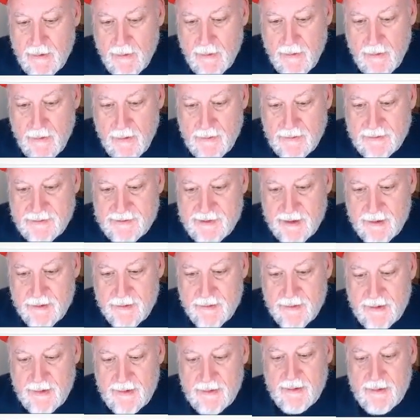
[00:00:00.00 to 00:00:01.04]
Our
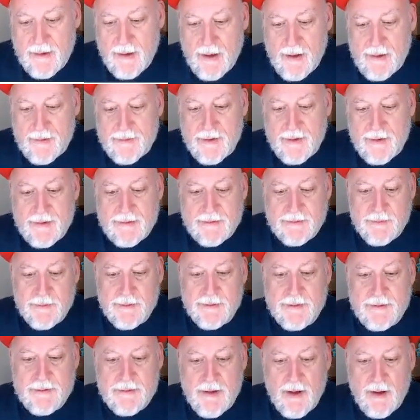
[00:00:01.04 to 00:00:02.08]
centering, I think, is
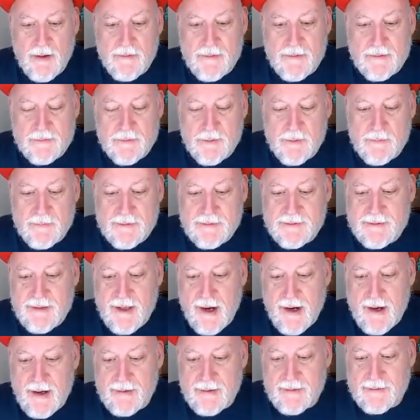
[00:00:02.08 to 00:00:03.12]
within tolerance from
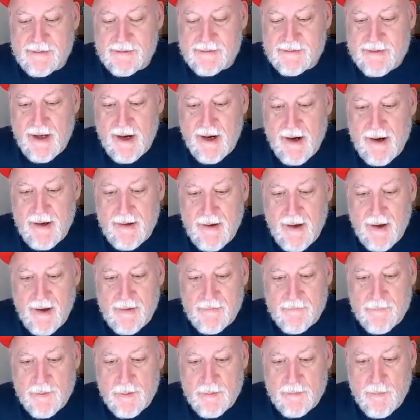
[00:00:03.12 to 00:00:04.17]
side to side
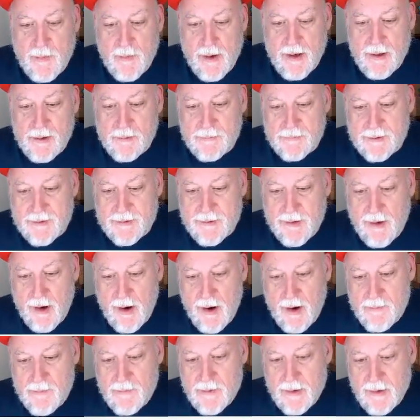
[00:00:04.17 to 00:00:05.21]
and from bottom to
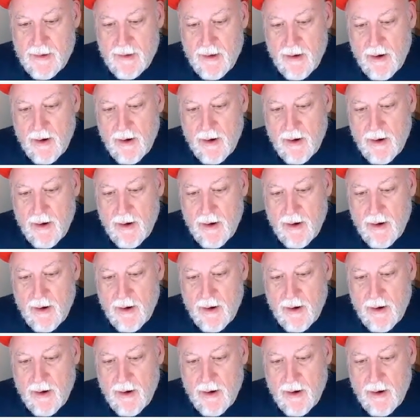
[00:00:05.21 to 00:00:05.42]
top.